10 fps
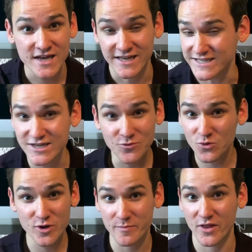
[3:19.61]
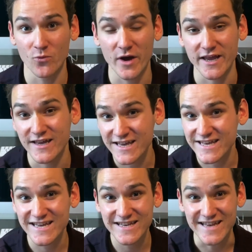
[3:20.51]
D.L. Moody, by the way,
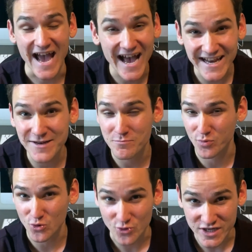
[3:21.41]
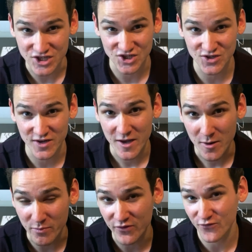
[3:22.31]
he hadn't preached
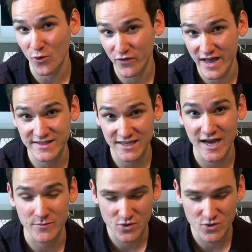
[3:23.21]
before that time.